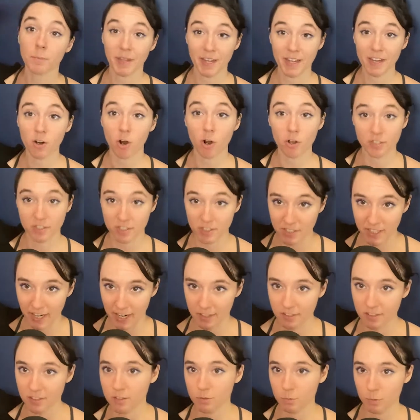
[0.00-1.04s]
in Austin,
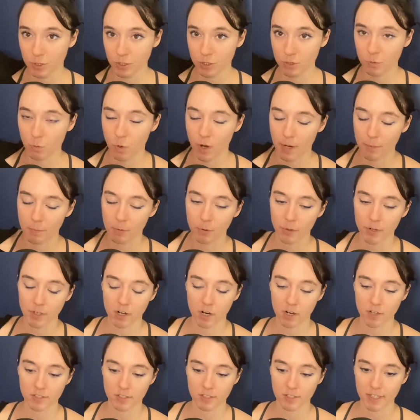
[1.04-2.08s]
Texas, which is why I'm going to
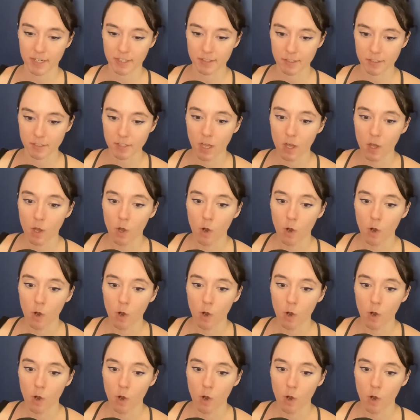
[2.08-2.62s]
Austin, Texas,